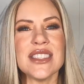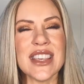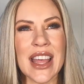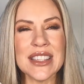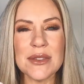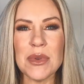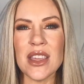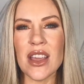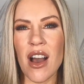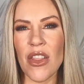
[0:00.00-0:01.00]
tend to
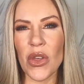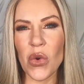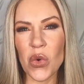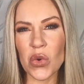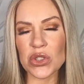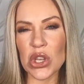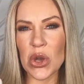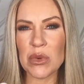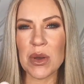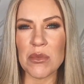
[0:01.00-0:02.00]
be on the cool
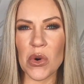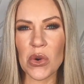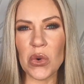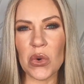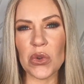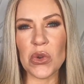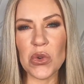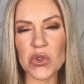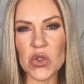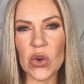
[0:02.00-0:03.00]
tone, but more cool
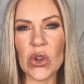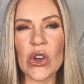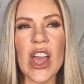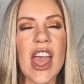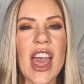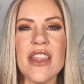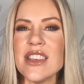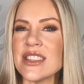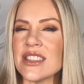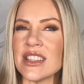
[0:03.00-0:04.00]
neutral. And
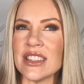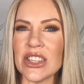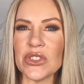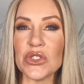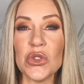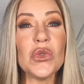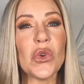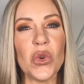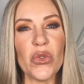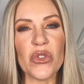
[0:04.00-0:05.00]
this is a little too
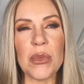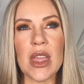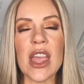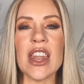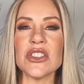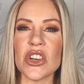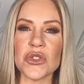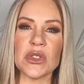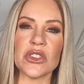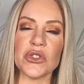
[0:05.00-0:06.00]
cool for me, and it's
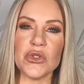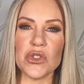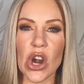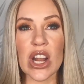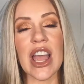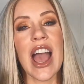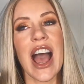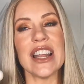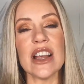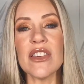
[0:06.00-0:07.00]
also a little too dark.
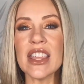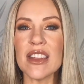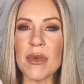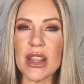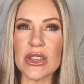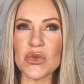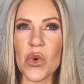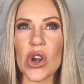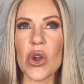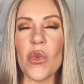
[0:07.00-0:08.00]
I definitely can make this
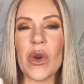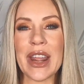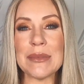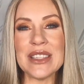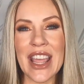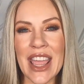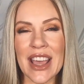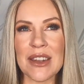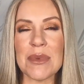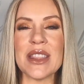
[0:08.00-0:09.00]
work when I'm
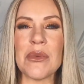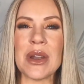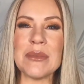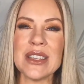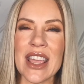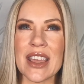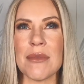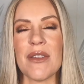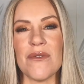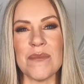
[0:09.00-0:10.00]
tan, but then when I'm
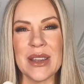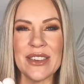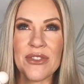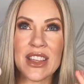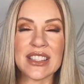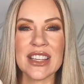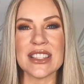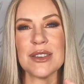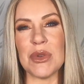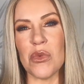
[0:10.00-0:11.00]
tan, my face
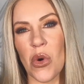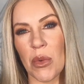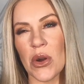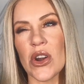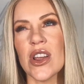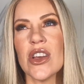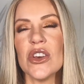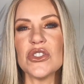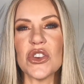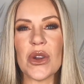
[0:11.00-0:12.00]
tends to be warmer.
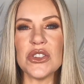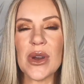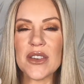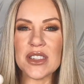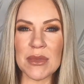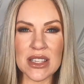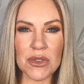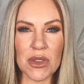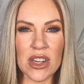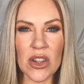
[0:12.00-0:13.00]
So I do have to mix
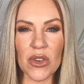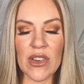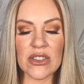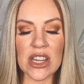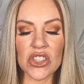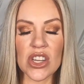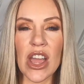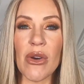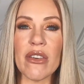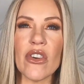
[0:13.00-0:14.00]
it with another foundation.
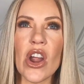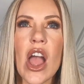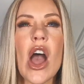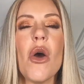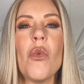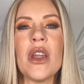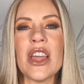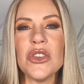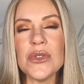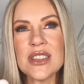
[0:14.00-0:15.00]
However, when I
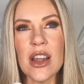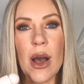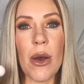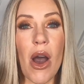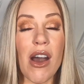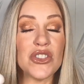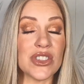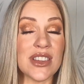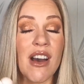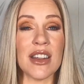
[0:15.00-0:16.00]
use it
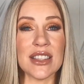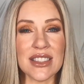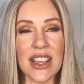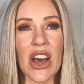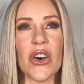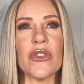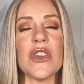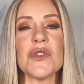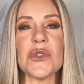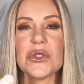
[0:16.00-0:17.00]
just on itself,
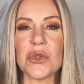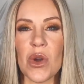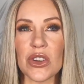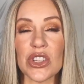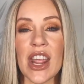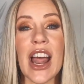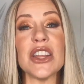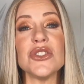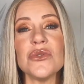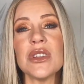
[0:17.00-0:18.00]
even though it's the wrong shade, I
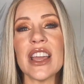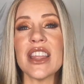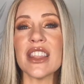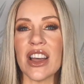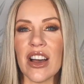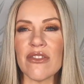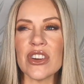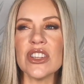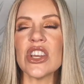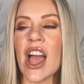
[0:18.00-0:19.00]
do like the
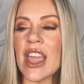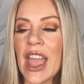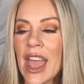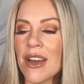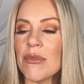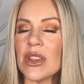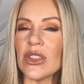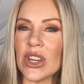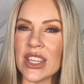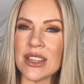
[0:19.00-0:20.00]
coverage. I am
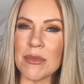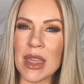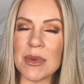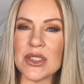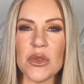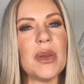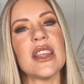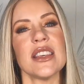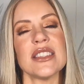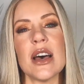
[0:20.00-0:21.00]
looking maybe to
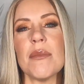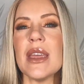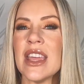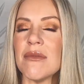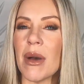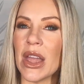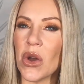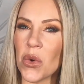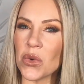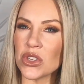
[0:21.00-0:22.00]
pick this up in my
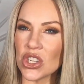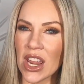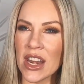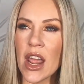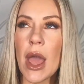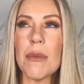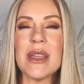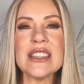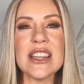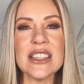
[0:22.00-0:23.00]
own shade
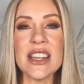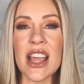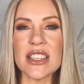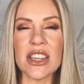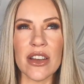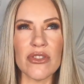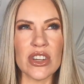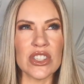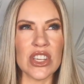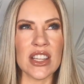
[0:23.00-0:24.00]
because it is a nice
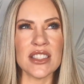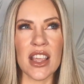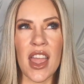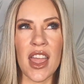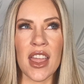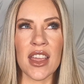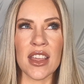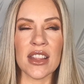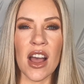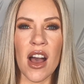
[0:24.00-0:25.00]
coverage. It's a